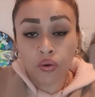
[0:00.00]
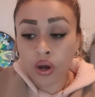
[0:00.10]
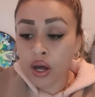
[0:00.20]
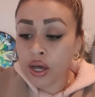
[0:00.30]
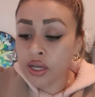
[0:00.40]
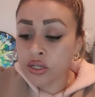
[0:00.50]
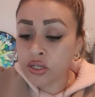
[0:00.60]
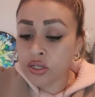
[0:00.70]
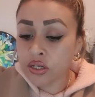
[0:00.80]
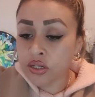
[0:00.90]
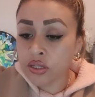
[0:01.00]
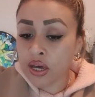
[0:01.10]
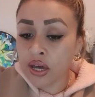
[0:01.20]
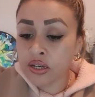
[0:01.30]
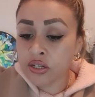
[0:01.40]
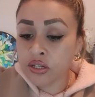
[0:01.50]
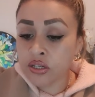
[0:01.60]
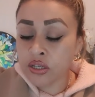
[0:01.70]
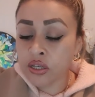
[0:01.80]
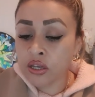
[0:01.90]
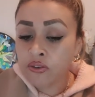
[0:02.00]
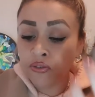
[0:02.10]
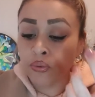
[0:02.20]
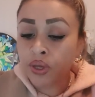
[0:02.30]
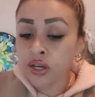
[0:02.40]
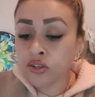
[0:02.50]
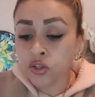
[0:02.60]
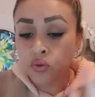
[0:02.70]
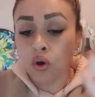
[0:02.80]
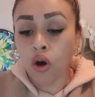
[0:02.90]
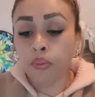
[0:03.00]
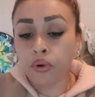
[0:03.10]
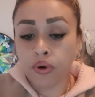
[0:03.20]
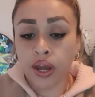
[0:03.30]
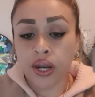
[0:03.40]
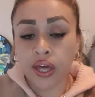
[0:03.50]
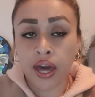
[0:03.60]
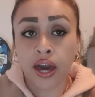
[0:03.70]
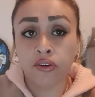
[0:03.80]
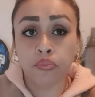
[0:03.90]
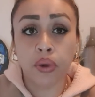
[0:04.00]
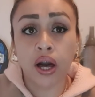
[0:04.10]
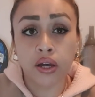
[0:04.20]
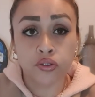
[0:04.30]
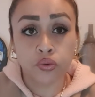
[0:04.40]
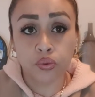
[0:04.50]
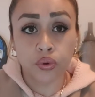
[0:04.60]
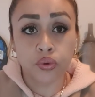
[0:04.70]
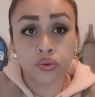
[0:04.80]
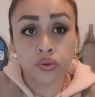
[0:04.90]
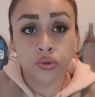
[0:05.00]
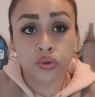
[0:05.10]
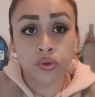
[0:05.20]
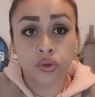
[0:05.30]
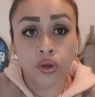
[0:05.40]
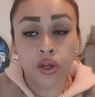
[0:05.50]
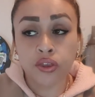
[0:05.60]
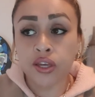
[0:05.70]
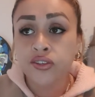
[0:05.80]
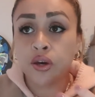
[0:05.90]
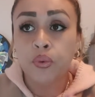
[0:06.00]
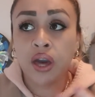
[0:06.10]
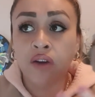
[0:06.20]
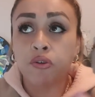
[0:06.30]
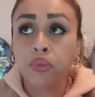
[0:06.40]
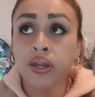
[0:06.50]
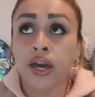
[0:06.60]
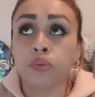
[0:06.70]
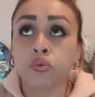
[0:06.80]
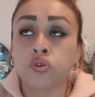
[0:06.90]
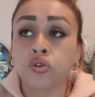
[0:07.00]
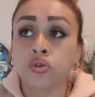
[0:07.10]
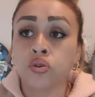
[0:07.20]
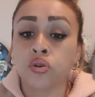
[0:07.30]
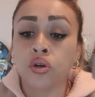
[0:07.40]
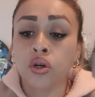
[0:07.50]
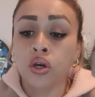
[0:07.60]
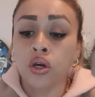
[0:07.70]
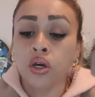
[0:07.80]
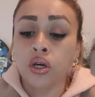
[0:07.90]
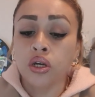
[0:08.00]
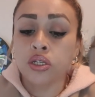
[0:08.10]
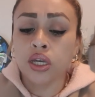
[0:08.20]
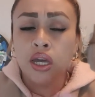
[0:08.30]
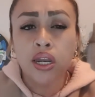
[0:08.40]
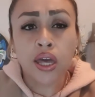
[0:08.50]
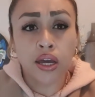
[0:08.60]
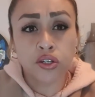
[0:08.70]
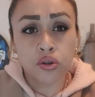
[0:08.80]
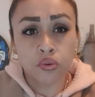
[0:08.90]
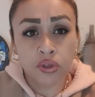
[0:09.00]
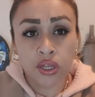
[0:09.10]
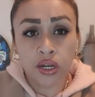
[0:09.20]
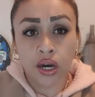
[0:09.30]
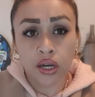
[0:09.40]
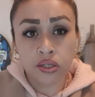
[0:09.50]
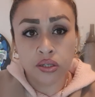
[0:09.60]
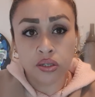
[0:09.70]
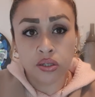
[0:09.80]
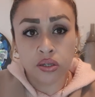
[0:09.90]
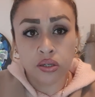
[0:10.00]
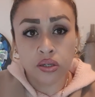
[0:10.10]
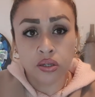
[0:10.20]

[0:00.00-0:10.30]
right, that if we are still operating out of past wounds, things that we haven't been able to to connect within us,